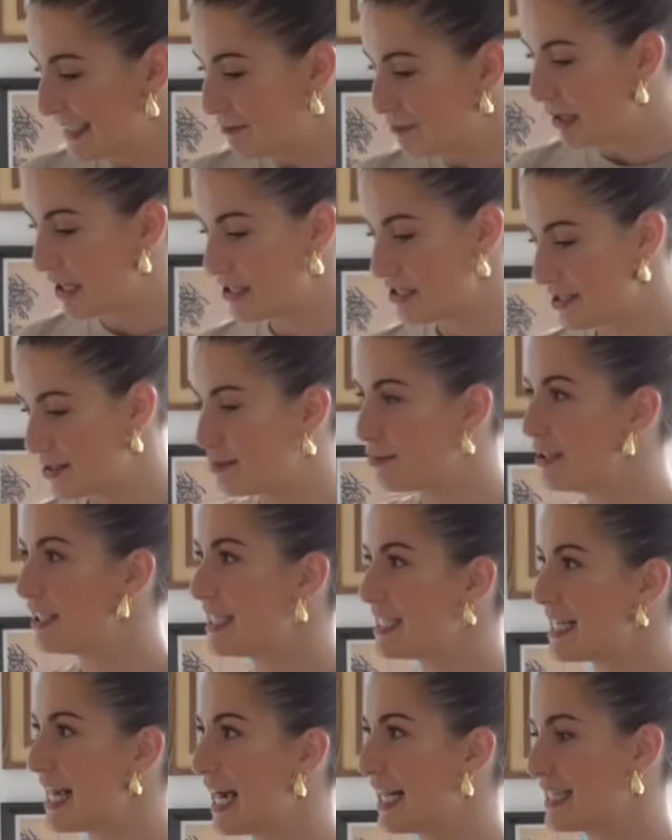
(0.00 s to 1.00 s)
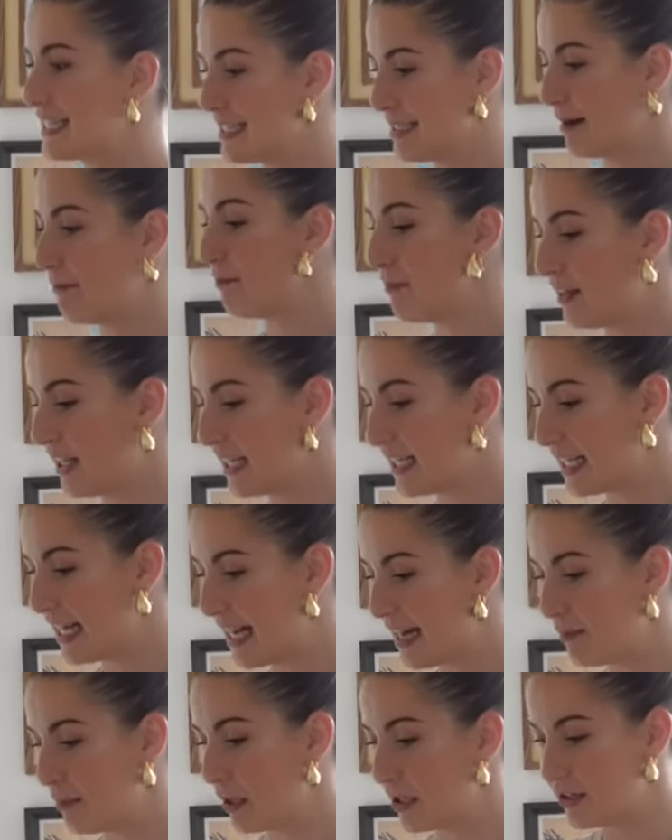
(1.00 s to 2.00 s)
But I just wanted to add something
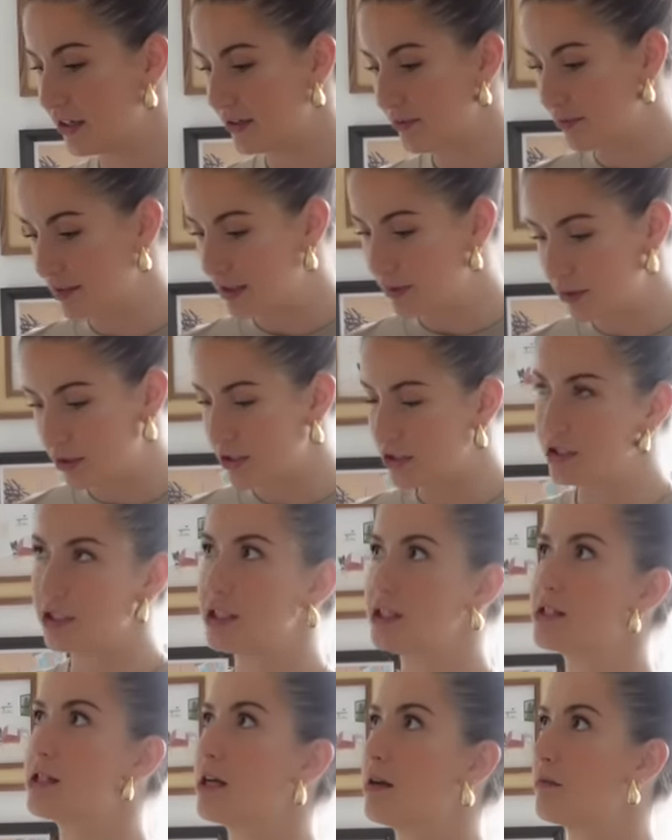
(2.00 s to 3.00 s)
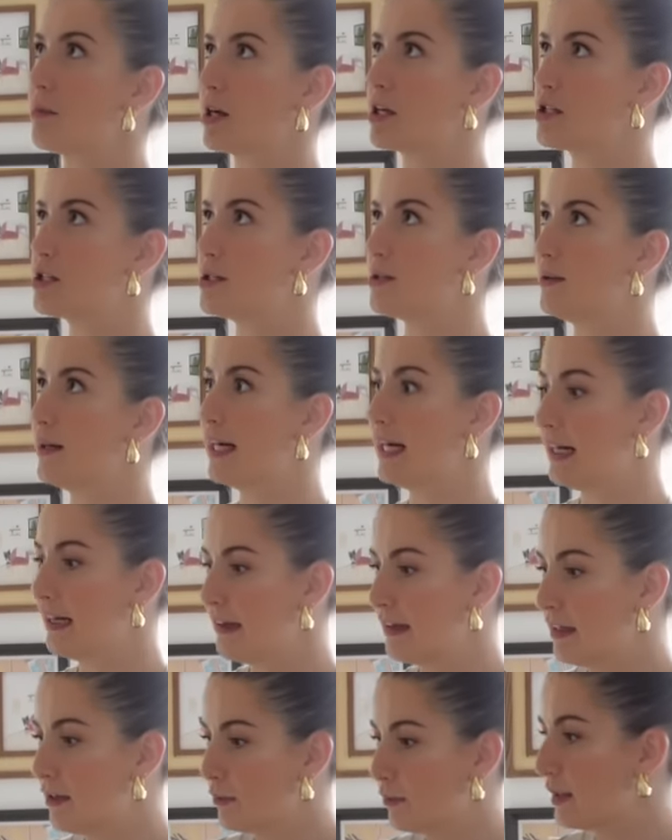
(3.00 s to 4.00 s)
there, but I don't really want to do too much to it.
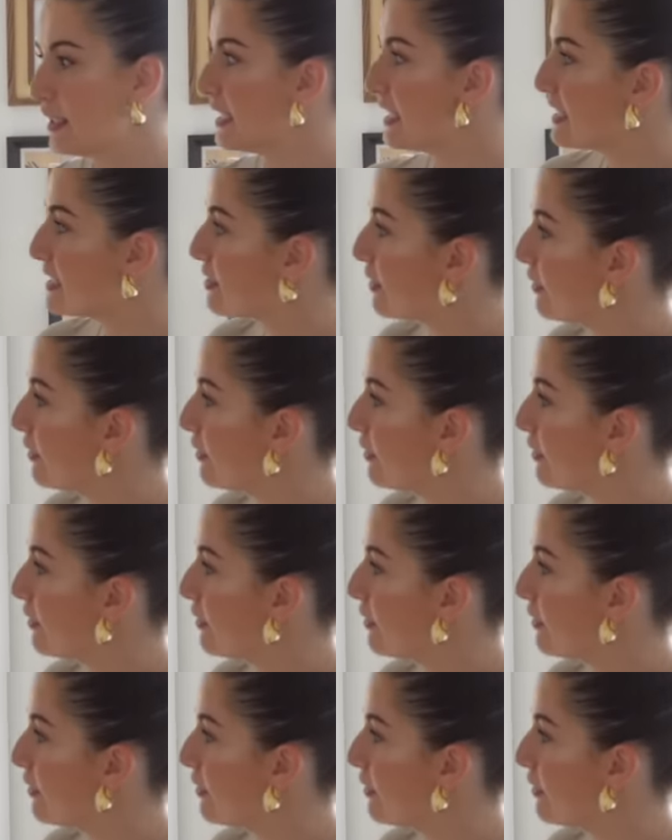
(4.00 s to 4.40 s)
We need